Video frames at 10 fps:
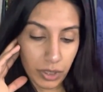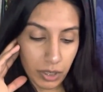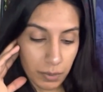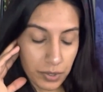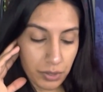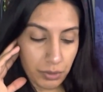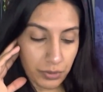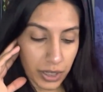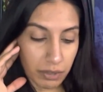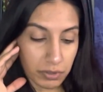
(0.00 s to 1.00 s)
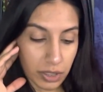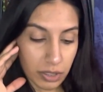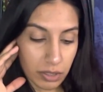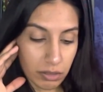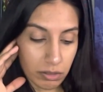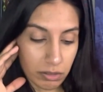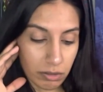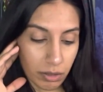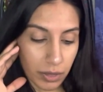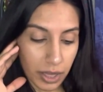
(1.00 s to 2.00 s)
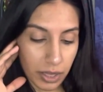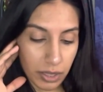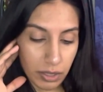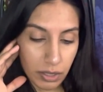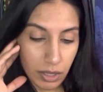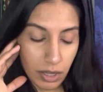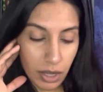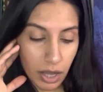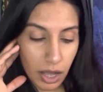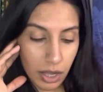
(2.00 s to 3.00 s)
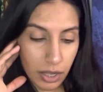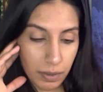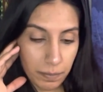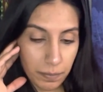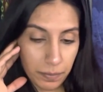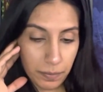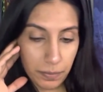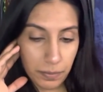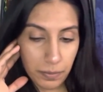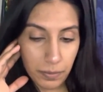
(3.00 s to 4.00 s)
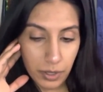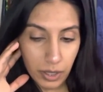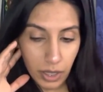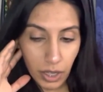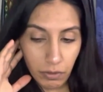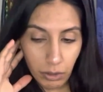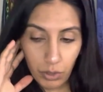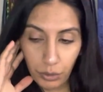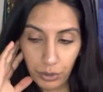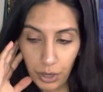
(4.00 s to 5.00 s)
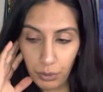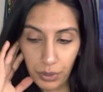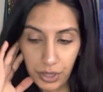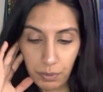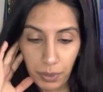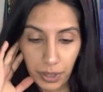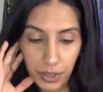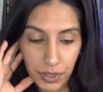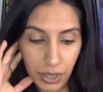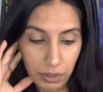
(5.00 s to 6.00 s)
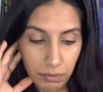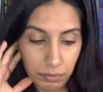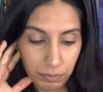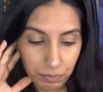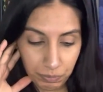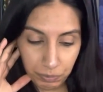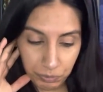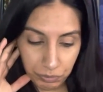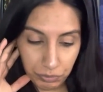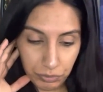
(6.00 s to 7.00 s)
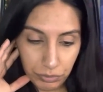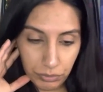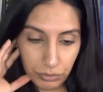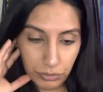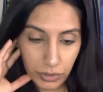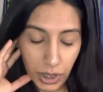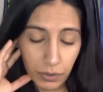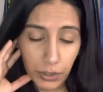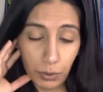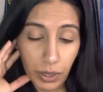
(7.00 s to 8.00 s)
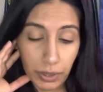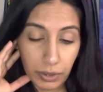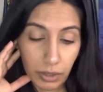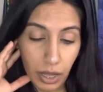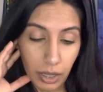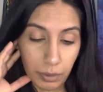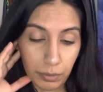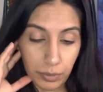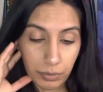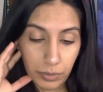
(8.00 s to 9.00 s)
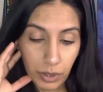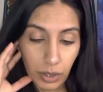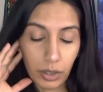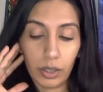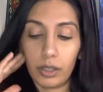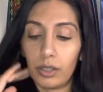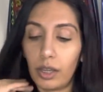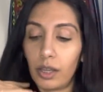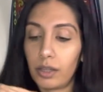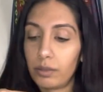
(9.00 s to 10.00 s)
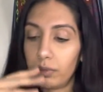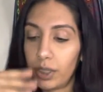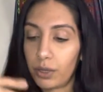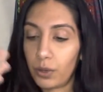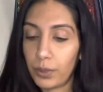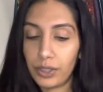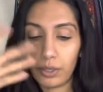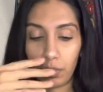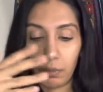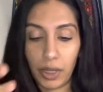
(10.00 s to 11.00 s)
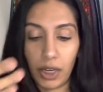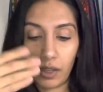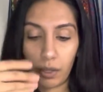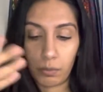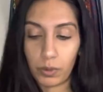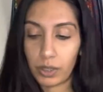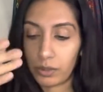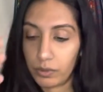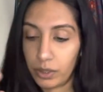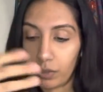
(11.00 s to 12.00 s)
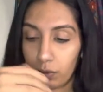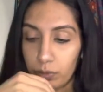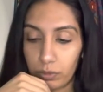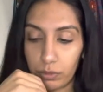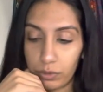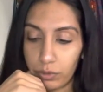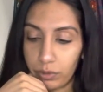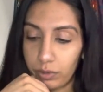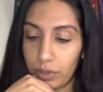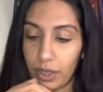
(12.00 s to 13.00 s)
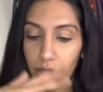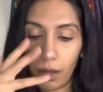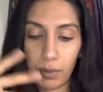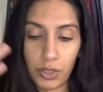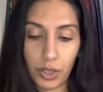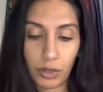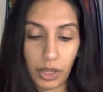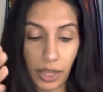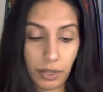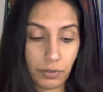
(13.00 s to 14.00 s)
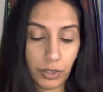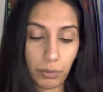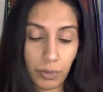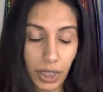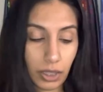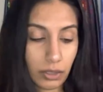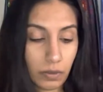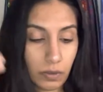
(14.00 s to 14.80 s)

Comes through forgiveness, okay? Um, if you don't know this person, if you are um, uh, you know, going to be meeting them or, you know, they come into your life, you meet.